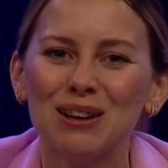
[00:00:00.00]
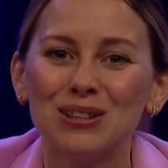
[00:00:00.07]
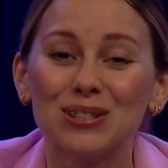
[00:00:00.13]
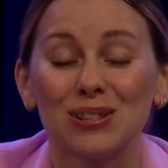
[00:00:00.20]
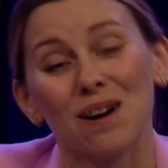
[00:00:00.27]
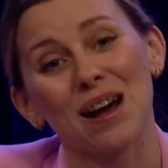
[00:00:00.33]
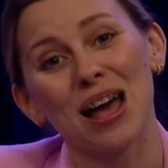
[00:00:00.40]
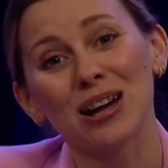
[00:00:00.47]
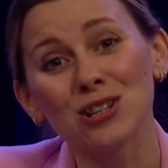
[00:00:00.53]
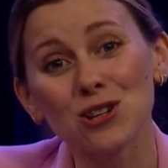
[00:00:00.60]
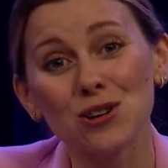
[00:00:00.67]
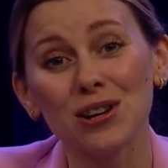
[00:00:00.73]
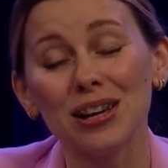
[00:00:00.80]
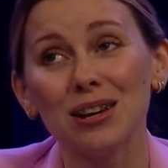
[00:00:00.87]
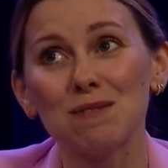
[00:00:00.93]
So
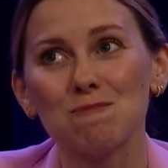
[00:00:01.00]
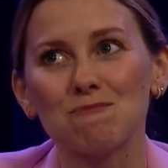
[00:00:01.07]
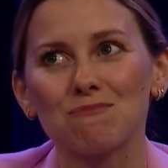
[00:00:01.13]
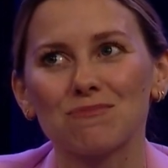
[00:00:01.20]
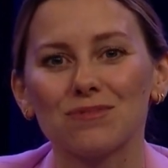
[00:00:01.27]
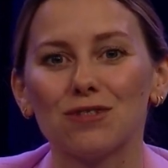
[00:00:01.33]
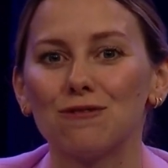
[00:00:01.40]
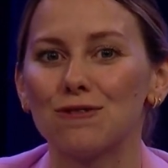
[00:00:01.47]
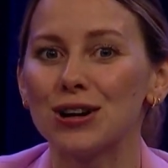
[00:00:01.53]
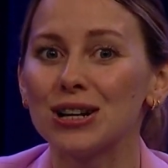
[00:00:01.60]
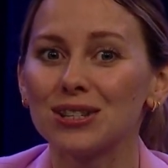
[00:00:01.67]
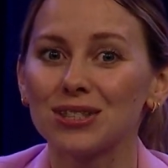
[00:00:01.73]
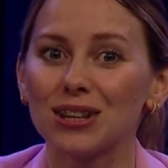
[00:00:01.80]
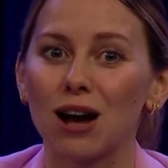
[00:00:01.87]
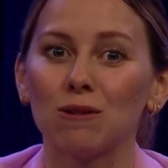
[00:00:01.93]
actually,
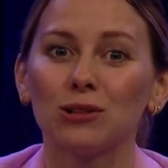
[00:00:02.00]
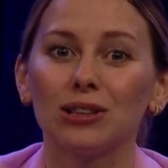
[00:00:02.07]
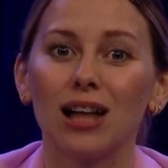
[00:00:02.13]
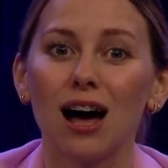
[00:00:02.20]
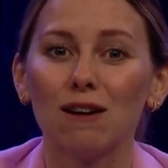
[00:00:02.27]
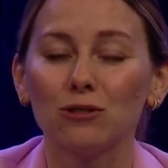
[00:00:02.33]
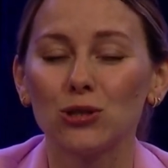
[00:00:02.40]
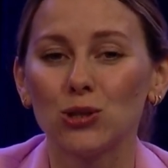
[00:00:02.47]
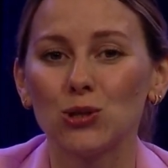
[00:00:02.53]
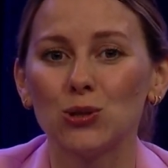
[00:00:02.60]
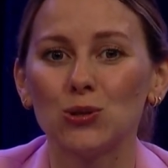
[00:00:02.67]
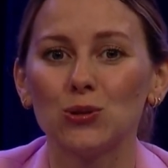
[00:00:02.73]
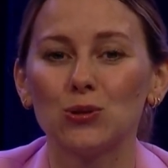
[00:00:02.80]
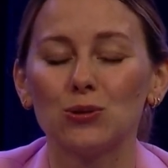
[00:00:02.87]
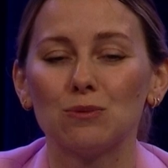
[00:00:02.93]
first, I would love
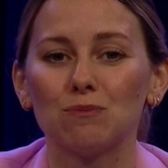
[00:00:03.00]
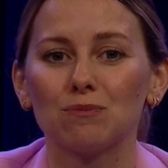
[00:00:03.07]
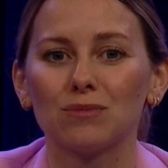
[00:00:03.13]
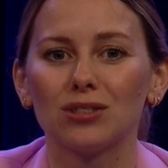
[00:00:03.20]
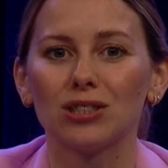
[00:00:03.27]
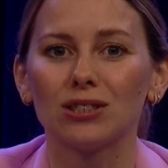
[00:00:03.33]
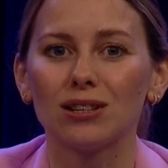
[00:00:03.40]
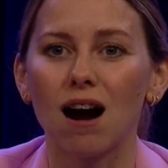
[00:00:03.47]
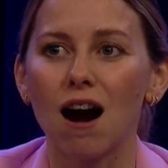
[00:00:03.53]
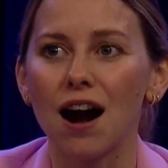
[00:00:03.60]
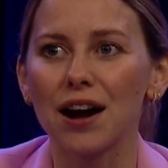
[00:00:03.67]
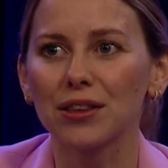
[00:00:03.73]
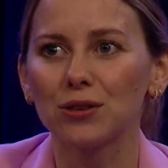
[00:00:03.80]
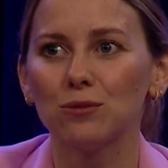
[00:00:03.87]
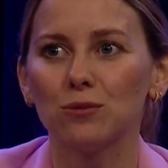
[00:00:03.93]
to
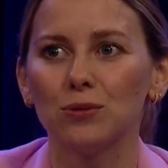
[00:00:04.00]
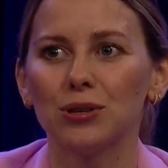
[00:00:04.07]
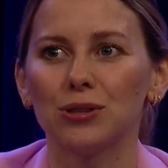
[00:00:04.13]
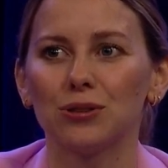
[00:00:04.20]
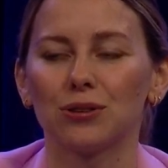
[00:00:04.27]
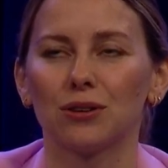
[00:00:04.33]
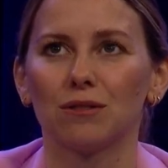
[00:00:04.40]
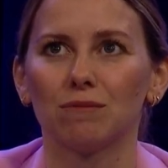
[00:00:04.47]
start with